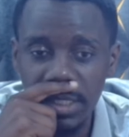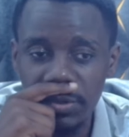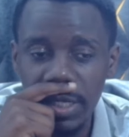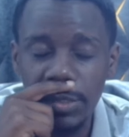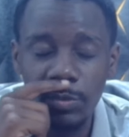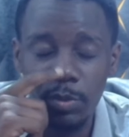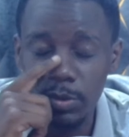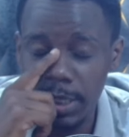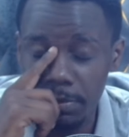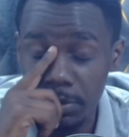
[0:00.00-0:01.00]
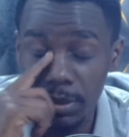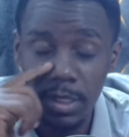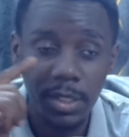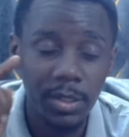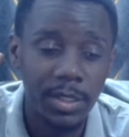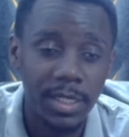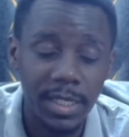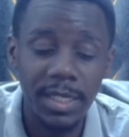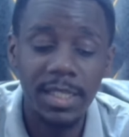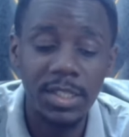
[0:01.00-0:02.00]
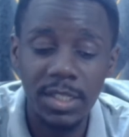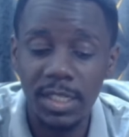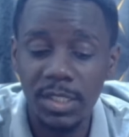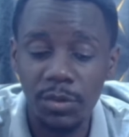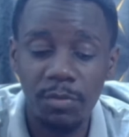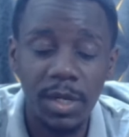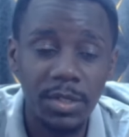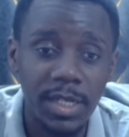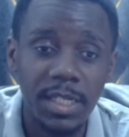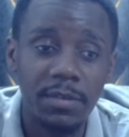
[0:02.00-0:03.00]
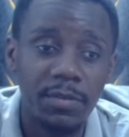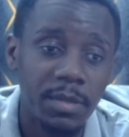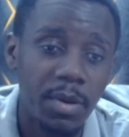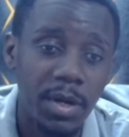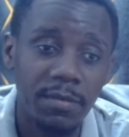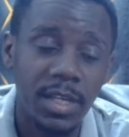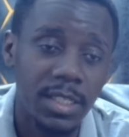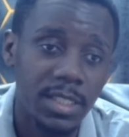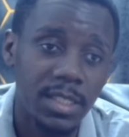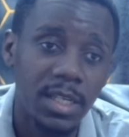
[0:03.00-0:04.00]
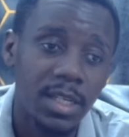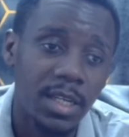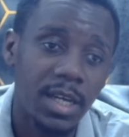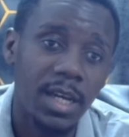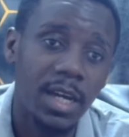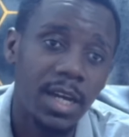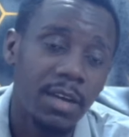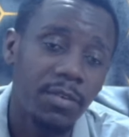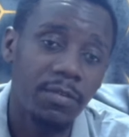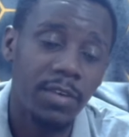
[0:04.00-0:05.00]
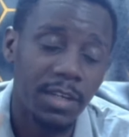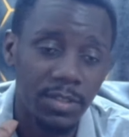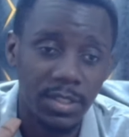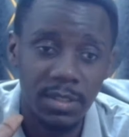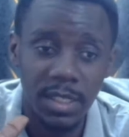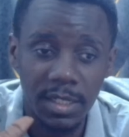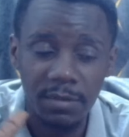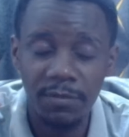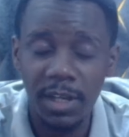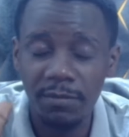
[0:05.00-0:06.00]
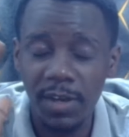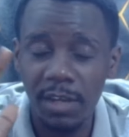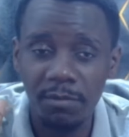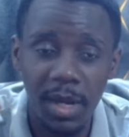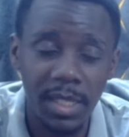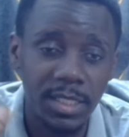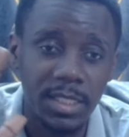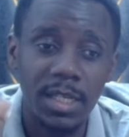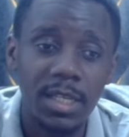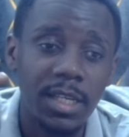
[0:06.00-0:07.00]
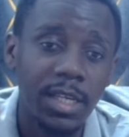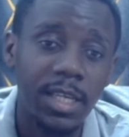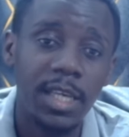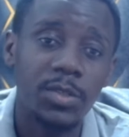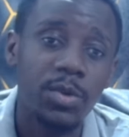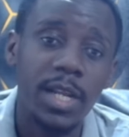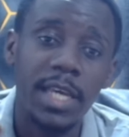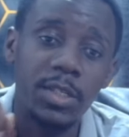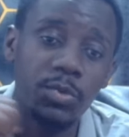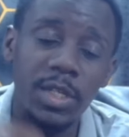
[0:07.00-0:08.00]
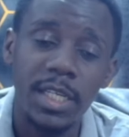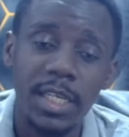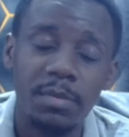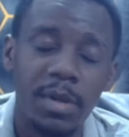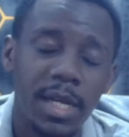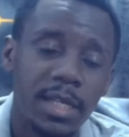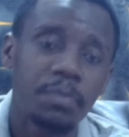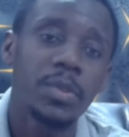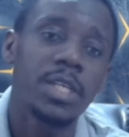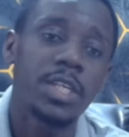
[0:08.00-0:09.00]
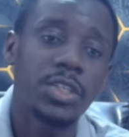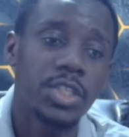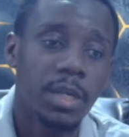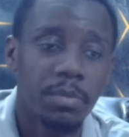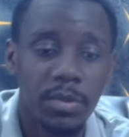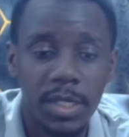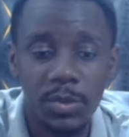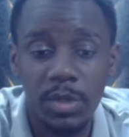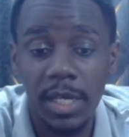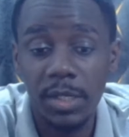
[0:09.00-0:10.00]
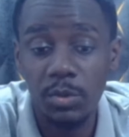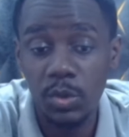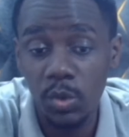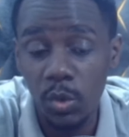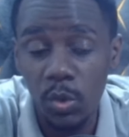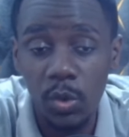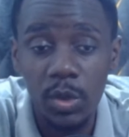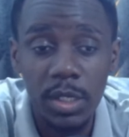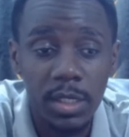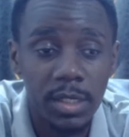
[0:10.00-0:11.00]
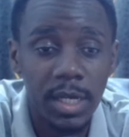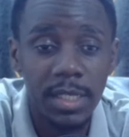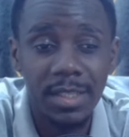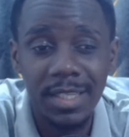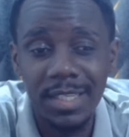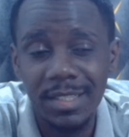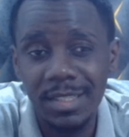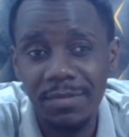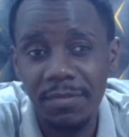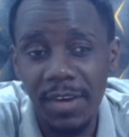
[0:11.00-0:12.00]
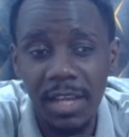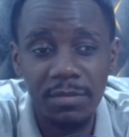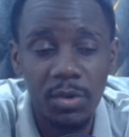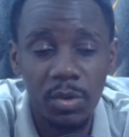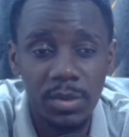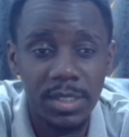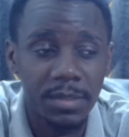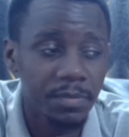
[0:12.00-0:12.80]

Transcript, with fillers: I'm going to hate to put up in the jersey of Man United for the previous uh, five five five months, he has gonna have to really get back in shape. He has gonna have to score, I think, is it five goals?